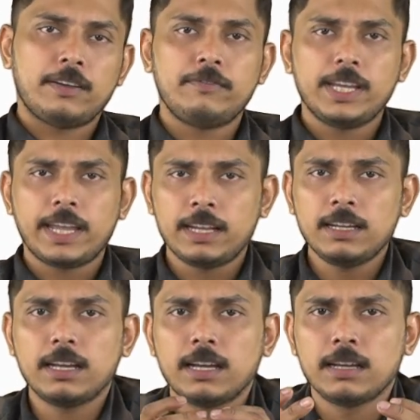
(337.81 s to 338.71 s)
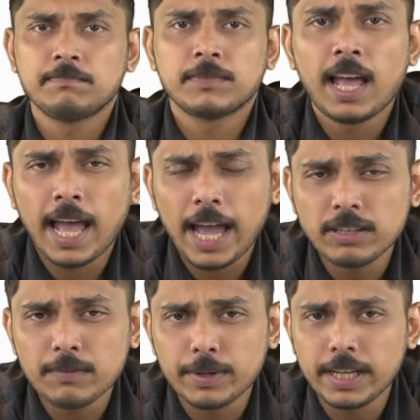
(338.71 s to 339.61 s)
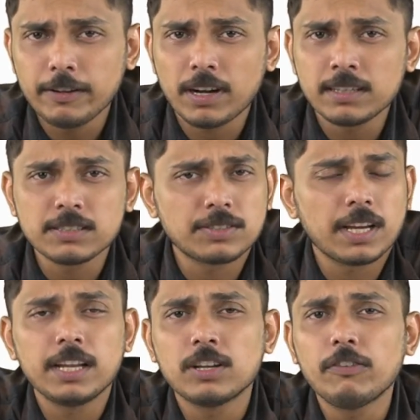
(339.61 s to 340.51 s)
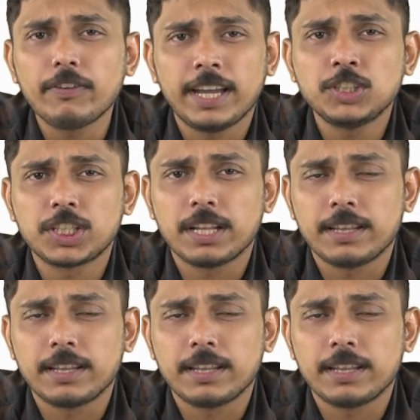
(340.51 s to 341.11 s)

we can have the brief understanding of ancient